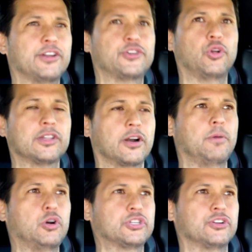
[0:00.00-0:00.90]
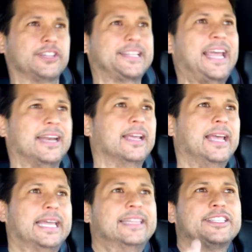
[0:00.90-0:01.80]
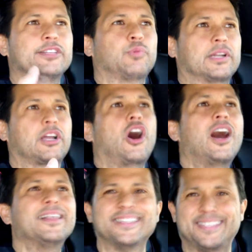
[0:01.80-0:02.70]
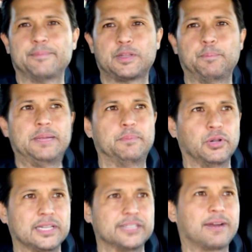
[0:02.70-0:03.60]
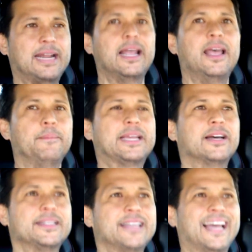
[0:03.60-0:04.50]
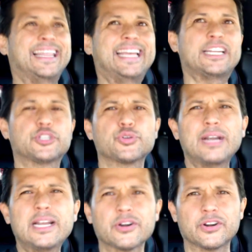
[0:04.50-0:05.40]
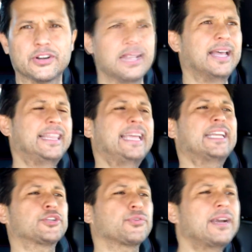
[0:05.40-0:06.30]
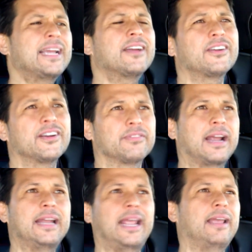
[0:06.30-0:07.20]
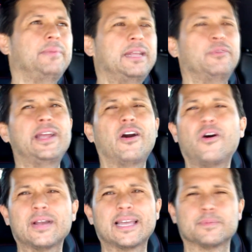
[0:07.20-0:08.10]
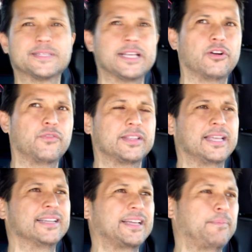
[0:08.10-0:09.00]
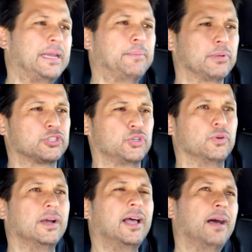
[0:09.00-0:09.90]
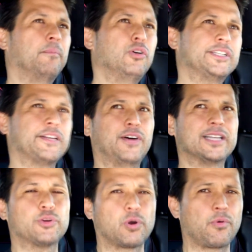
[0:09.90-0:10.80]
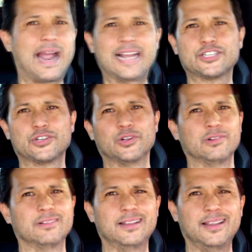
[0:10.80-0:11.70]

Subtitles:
control their emotional state. And this is what causes them to be bullies, right? Because they get triggered. They get triggered, right? We all get upset over things that people do. Most of us who are rational,